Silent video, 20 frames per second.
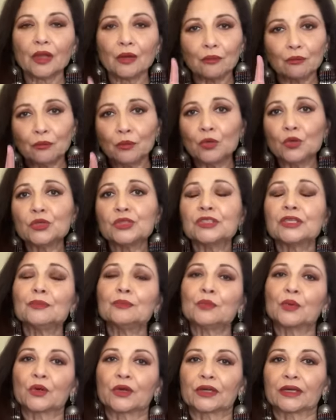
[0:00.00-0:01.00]
Most
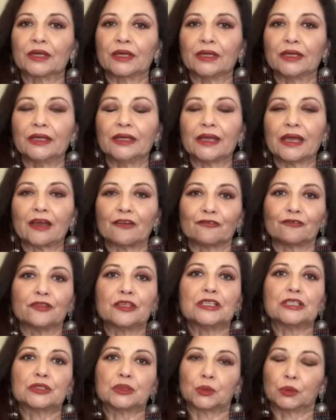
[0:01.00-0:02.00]
importantly,
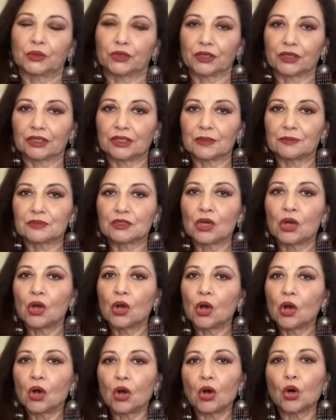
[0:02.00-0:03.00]
every solar eclipse
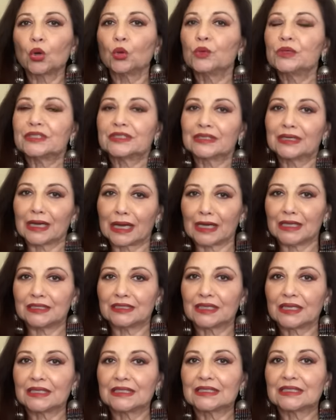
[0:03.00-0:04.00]
always
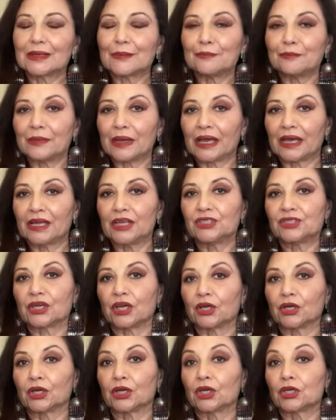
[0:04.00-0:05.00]
guides us to manage
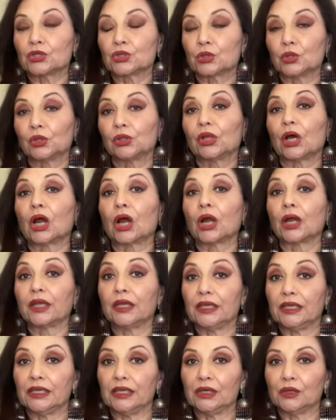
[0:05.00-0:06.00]
and control our
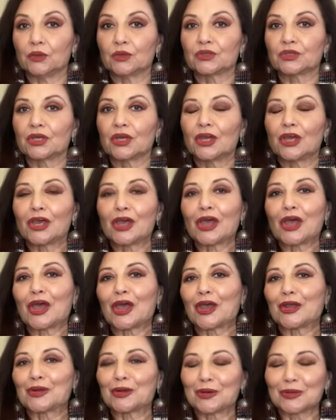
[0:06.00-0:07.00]
egos
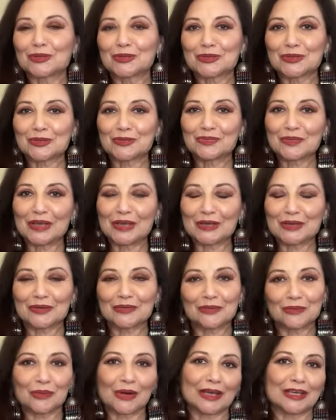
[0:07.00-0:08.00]
and also make
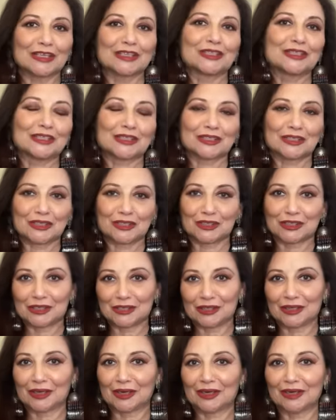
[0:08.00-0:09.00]
wise
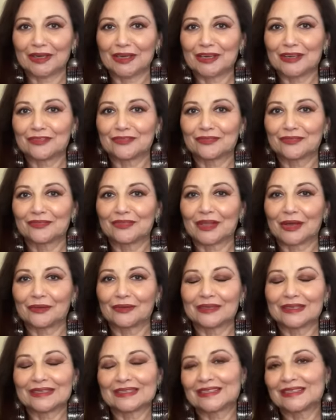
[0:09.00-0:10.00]
decisions in our life.
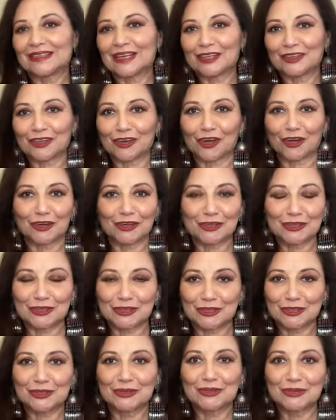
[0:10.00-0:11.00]
Now, isn't that the
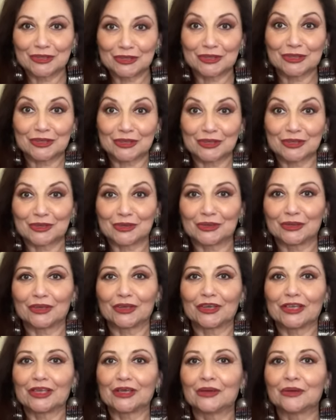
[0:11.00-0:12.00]
hardest to do is to control
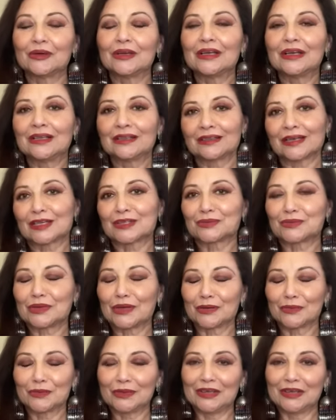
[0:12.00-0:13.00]
our ego? That's
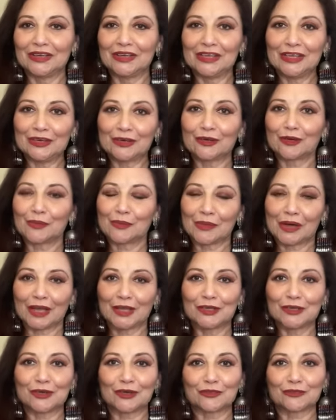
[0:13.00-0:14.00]
why we need a
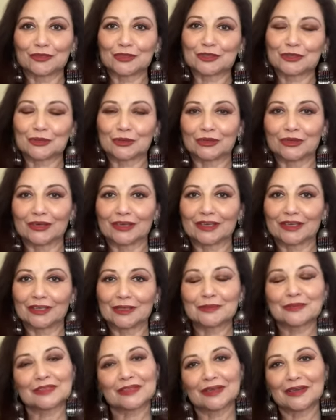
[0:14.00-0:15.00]
reminder of the solar
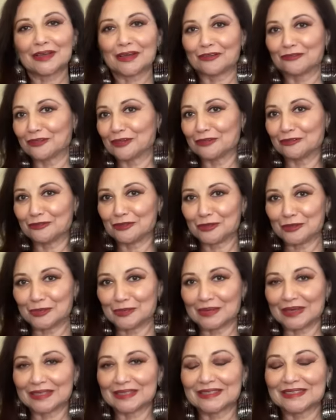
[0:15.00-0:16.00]
eclipse every few
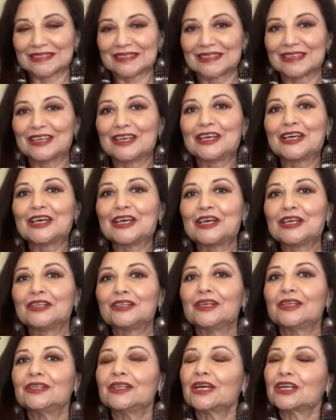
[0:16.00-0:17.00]
months.
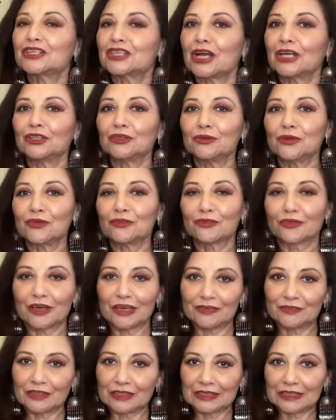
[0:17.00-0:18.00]
The nakshatra of
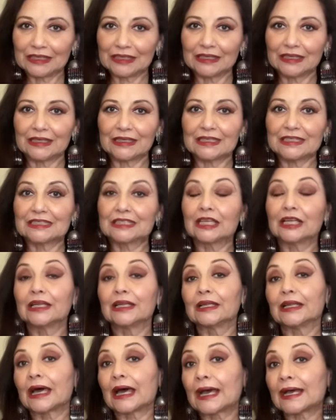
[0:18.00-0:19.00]
Revati is the
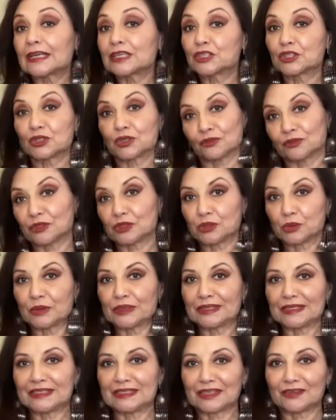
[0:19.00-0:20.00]
last of the
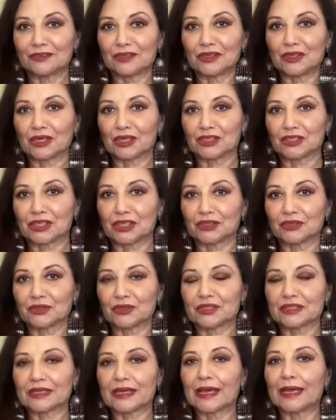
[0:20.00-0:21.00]
27
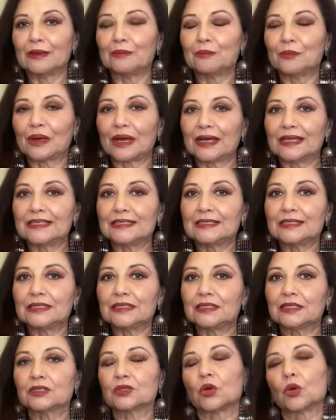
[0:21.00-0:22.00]
nakshatras, and
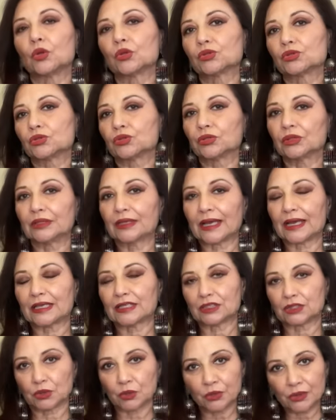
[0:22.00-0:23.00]
Pisces is also the
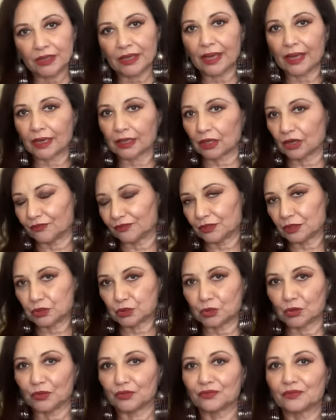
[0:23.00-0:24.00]
last zodiac of the
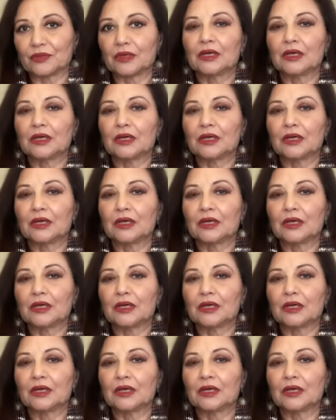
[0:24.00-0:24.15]
12